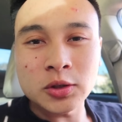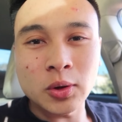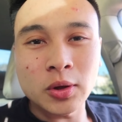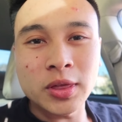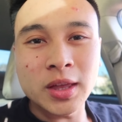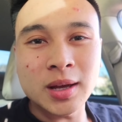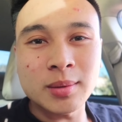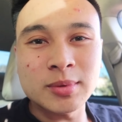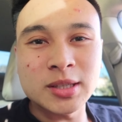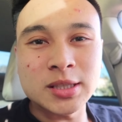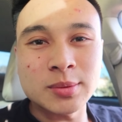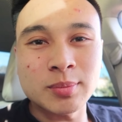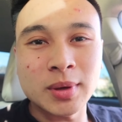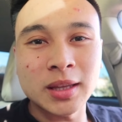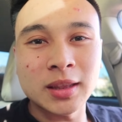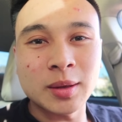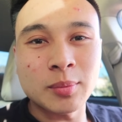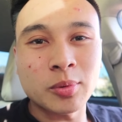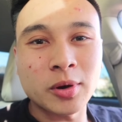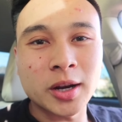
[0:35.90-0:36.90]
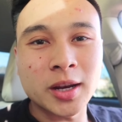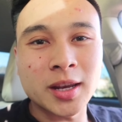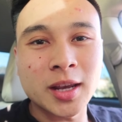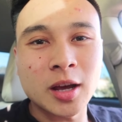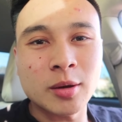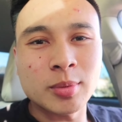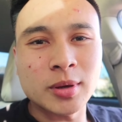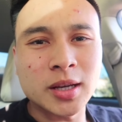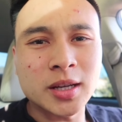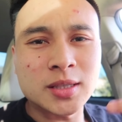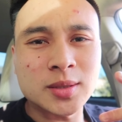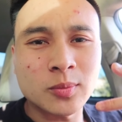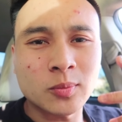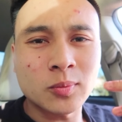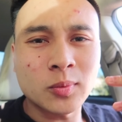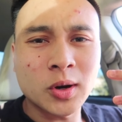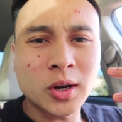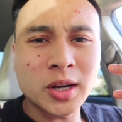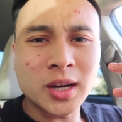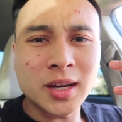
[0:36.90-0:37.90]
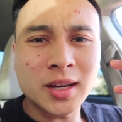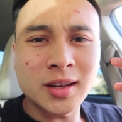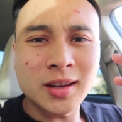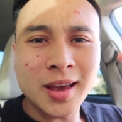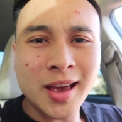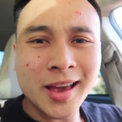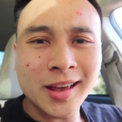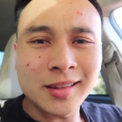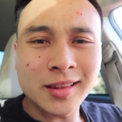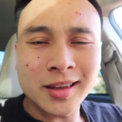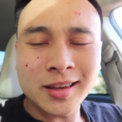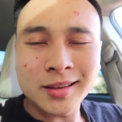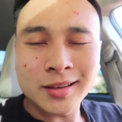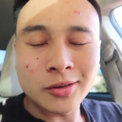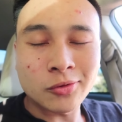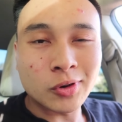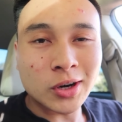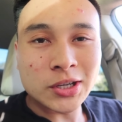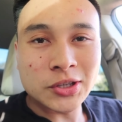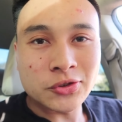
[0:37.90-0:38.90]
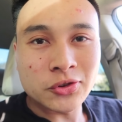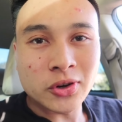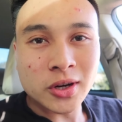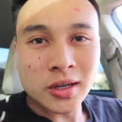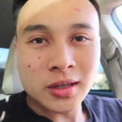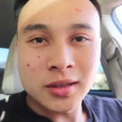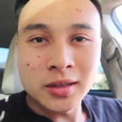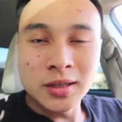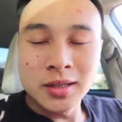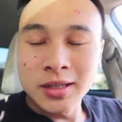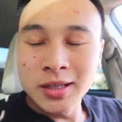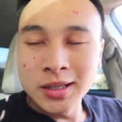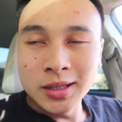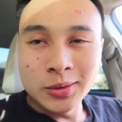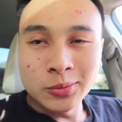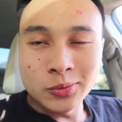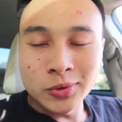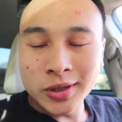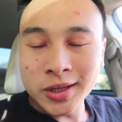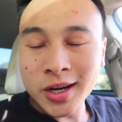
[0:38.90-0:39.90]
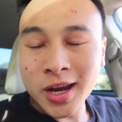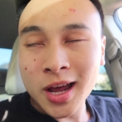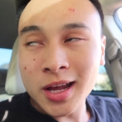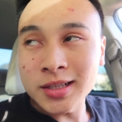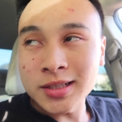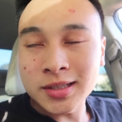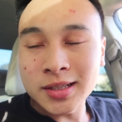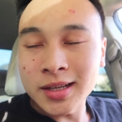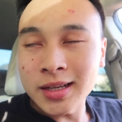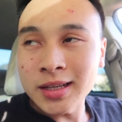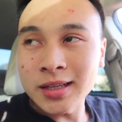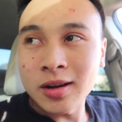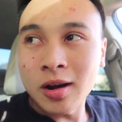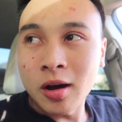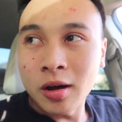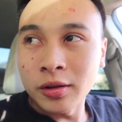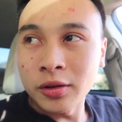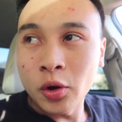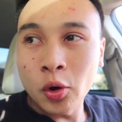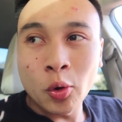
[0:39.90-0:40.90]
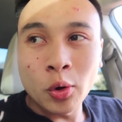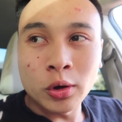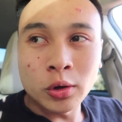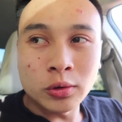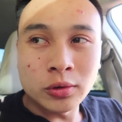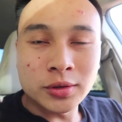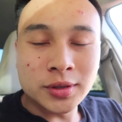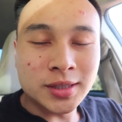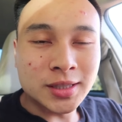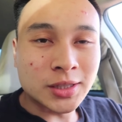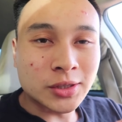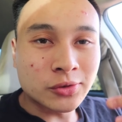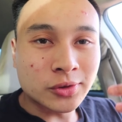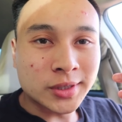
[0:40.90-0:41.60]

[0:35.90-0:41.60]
So I think I'm just mainly breaking out because I'm working at like a restaurant which has like all the oils and